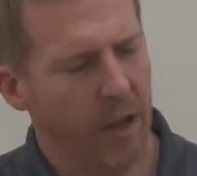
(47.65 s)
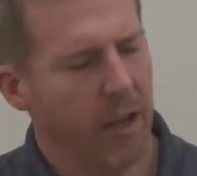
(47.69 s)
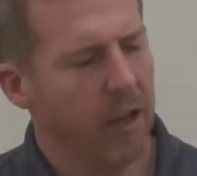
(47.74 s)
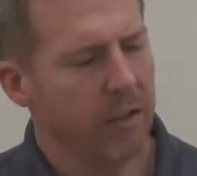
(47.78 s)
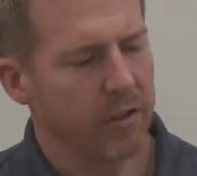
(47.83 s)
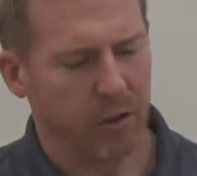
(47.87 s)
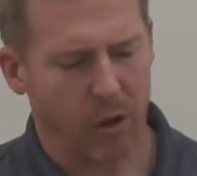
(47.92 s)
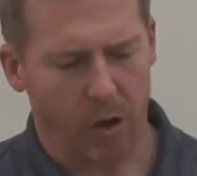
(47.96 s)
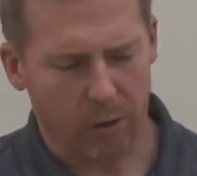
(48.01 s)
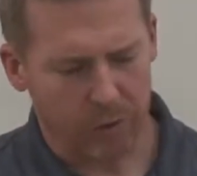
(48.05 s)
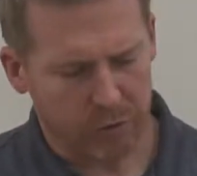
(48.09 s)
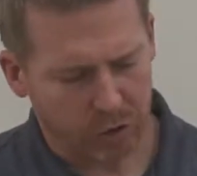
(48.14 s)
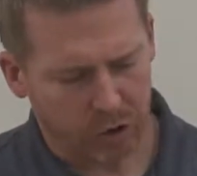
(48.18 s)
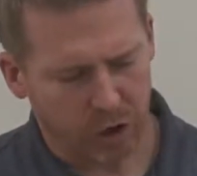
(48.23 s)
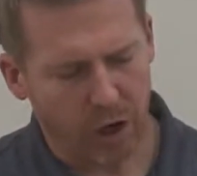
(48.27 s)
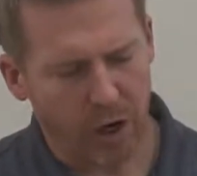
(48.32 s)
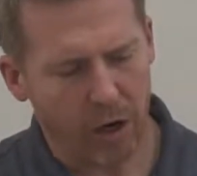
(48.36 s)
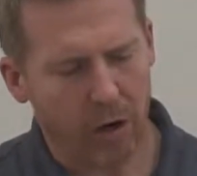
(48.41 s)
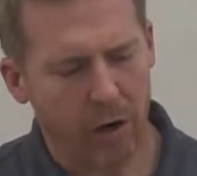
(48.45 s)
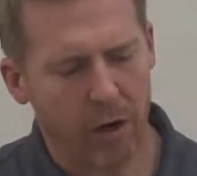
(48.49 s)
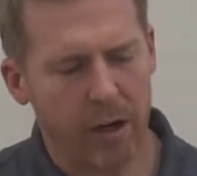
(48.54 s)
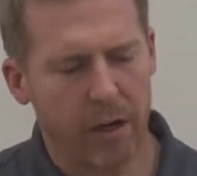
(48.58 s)
It's all
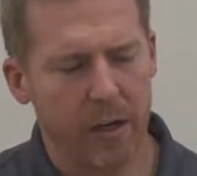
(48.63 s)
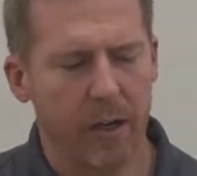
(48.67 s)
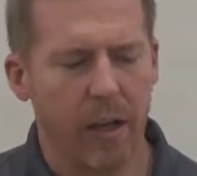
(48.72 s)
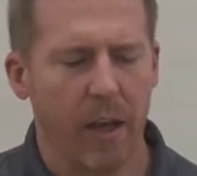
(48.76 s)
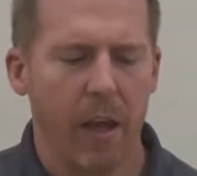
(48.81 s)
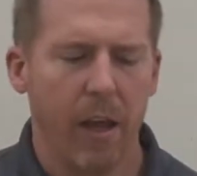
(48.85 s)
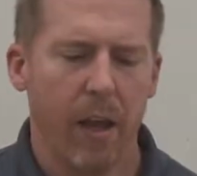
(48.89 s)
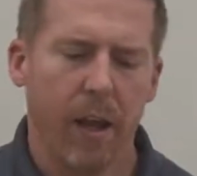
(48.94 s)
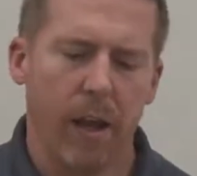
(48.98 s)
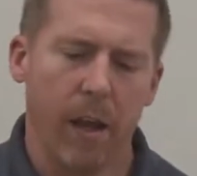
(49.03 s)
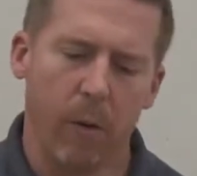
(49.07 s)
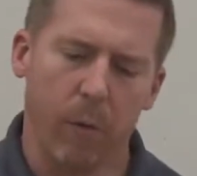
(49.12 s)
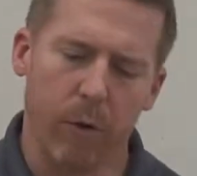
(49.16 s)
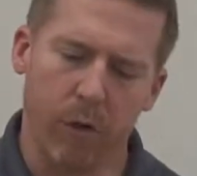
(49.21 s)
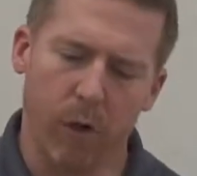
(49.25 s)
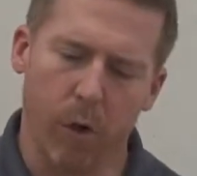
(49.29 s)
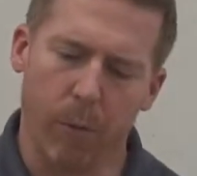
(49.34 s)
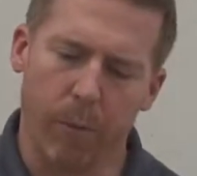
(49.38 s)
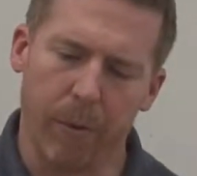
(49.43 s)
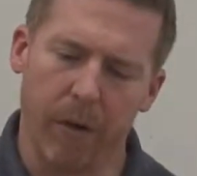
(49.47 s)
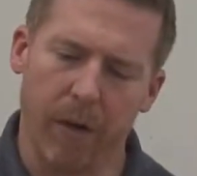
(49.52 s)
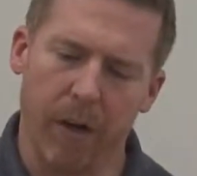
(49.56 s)
cherry, and when you
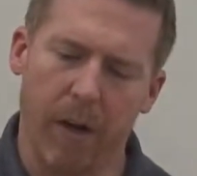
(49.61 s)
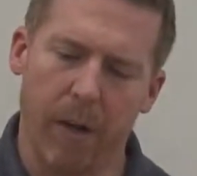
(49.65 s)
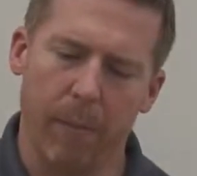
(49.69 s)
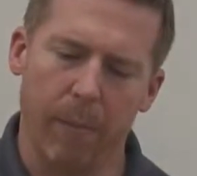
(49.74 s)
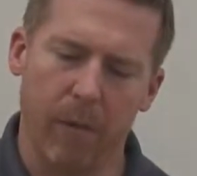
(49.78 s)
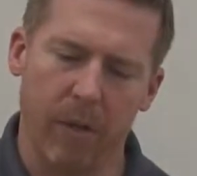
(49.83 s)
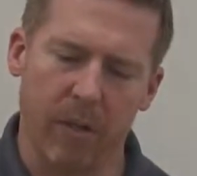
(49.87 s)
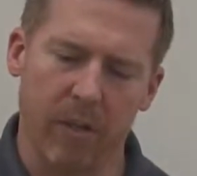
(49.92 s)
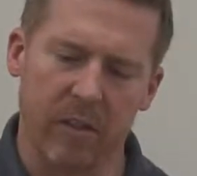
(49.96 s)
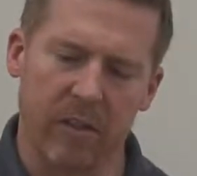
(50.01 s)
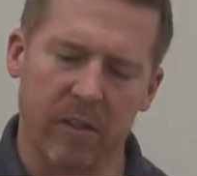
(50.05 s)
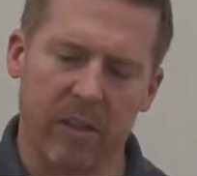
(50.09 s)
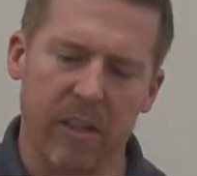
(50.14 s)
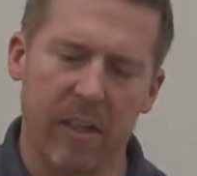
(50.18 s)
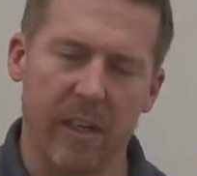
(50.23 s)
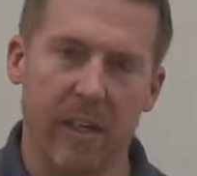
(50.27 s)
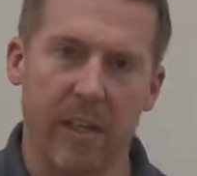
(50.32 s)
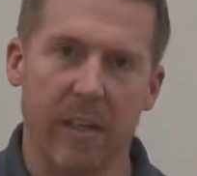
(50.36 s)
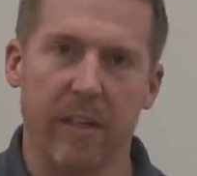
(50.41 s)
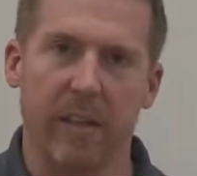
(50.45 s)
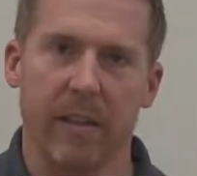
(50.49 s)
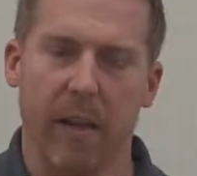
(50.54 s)
open it up, you can
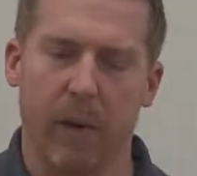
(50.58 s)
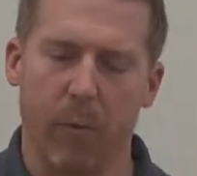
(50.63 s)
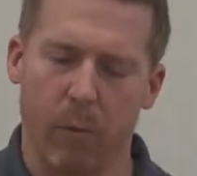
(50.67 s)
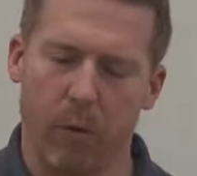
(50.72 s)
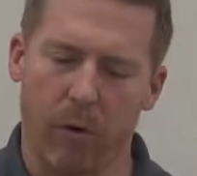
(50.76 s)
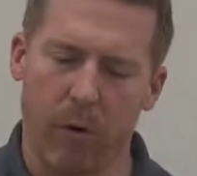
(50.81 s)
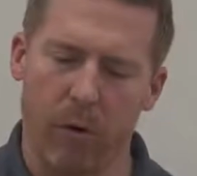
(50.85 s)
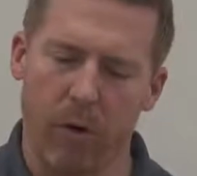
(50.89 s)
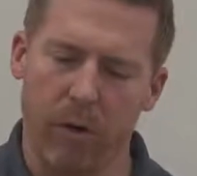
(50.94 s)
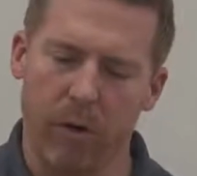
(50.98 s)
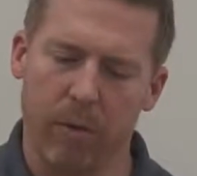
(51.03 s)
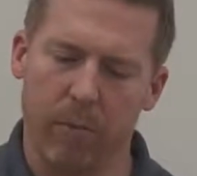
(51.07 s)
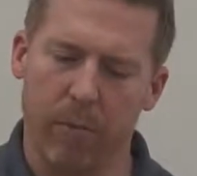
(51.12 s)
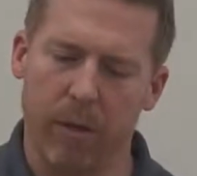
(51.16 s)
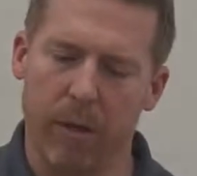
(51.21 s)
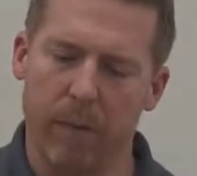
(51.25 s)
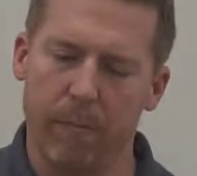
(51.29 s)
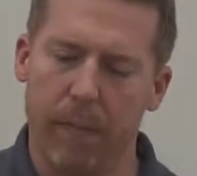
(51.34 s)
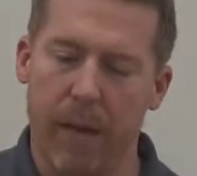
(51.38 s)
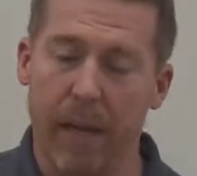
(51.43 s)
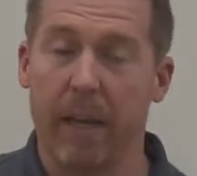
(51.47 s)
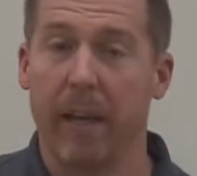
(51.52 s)
see that we're going to
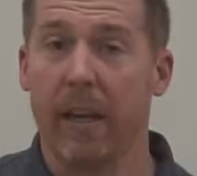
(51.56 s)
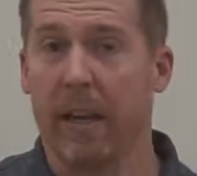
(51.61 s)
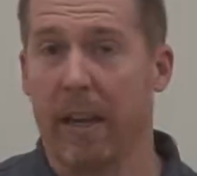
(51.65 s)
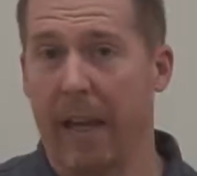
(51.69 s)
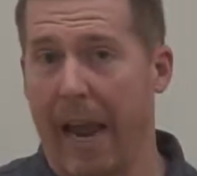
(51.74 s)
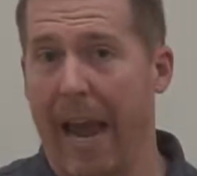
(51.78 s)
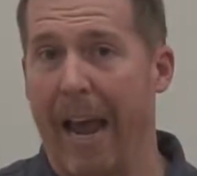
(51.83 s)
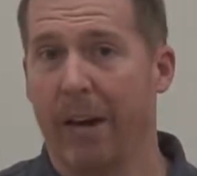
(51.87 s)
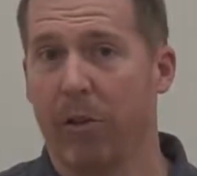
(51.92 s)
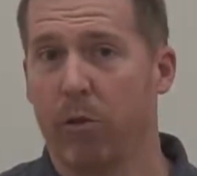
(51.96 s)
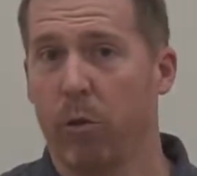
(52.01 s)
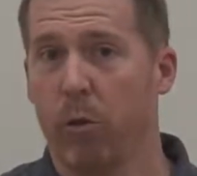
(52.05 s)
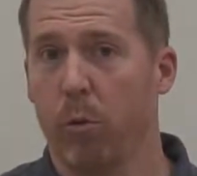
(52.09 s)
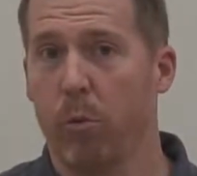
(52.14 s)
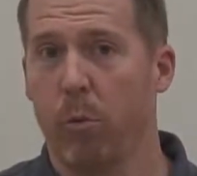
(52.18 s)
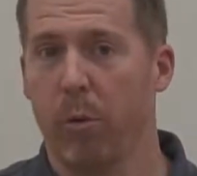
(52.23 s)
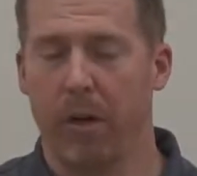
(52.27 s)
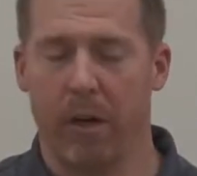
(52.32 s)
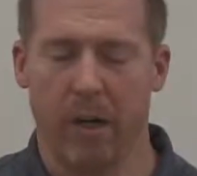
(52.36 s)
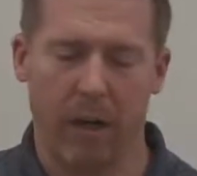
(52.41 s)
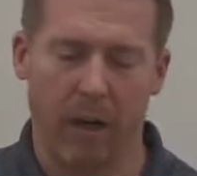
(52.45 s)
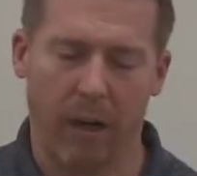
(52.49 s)
be making an actual
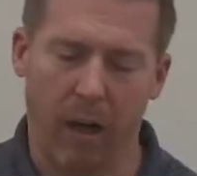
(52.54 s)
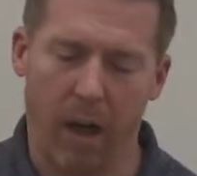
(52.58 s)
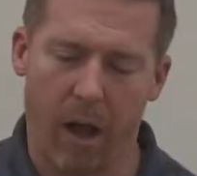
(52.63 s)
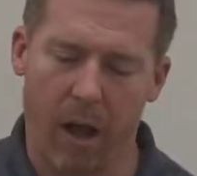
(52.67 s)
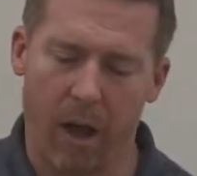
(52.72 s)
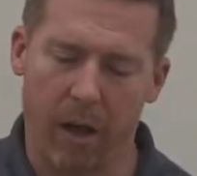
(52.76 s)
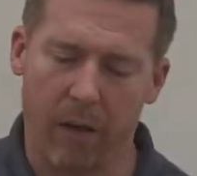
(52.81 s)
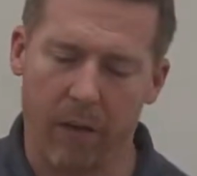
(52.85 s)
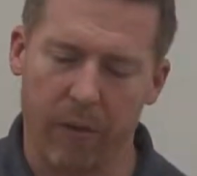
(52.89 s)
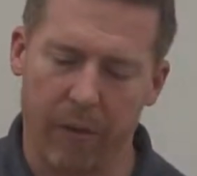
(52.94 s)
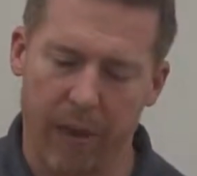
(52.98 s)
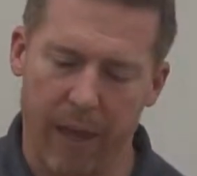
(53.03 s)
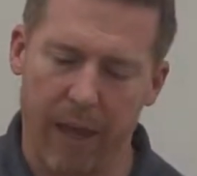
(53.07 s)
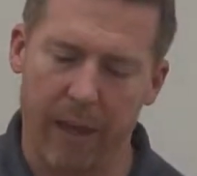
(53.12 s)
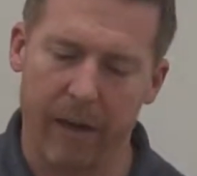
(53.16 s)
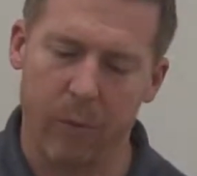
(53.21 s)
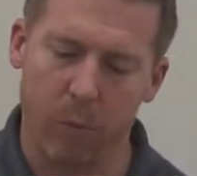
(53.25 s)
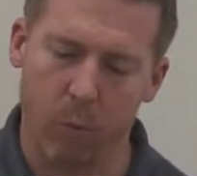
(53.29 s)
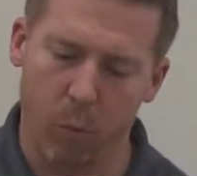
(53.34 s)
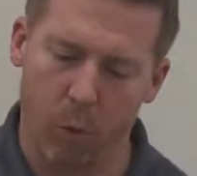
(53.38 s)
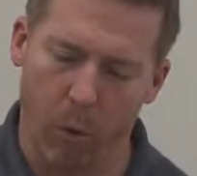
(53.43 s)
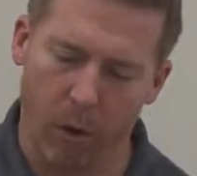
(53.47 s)
wooden lock
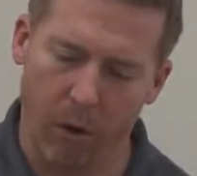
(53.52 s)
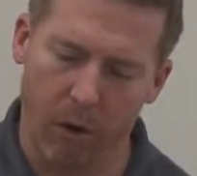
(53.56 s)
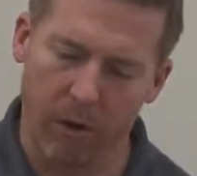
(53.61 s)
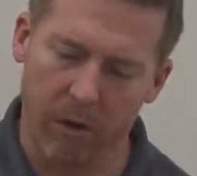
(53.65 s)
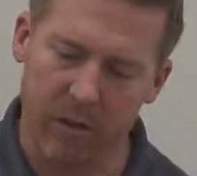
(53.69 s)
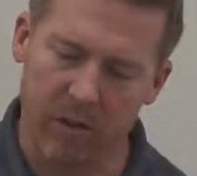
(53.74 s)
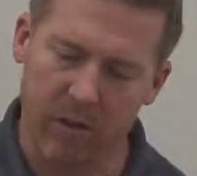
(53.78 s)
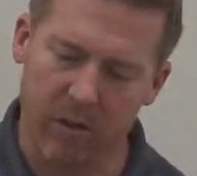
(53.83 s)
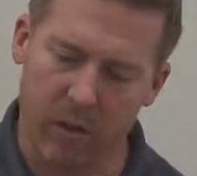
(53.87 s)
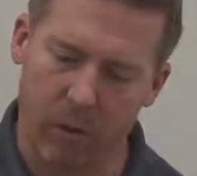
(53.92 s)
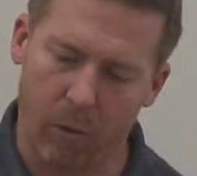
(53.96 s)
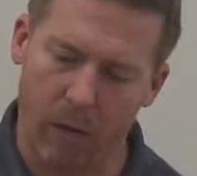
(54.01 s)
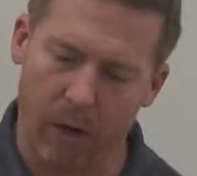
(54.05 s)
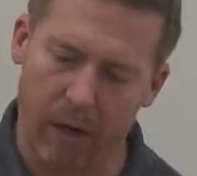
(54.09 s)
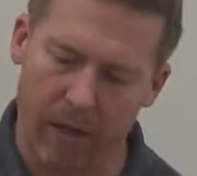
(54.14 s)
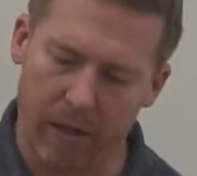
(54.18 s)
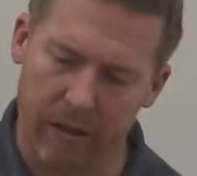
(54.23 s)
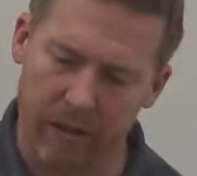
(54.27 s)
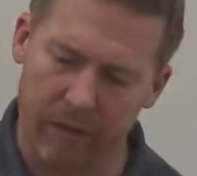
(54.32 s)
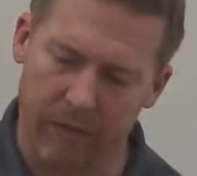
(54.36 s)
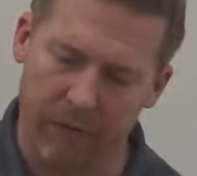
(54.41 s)
that works correctly.